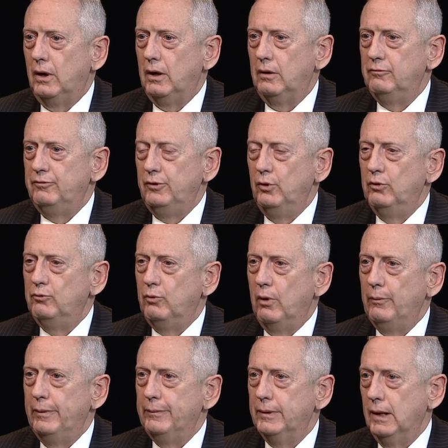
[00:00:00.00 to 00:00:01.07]
view of what
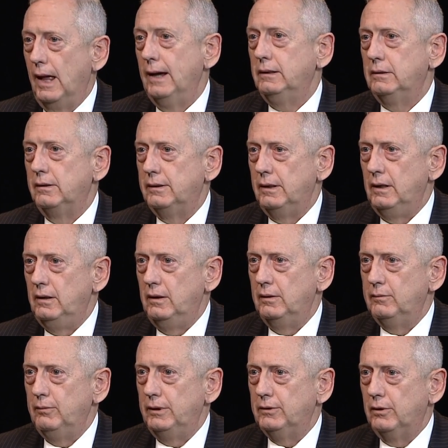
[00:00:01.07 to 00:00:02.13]
we would like to see
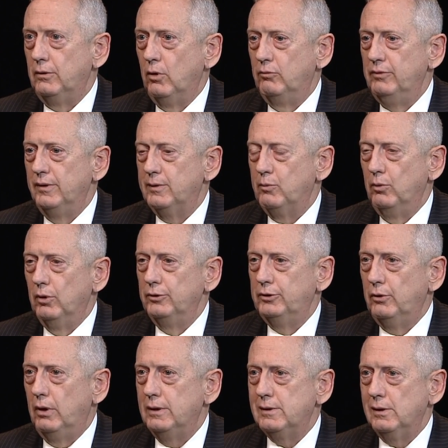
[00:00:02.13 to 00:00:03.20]
as we turn over this world
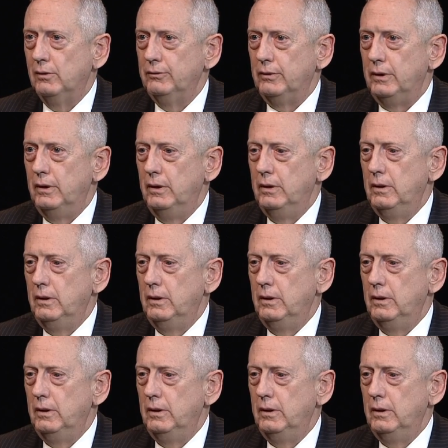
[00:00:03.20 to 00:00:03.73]
to our children.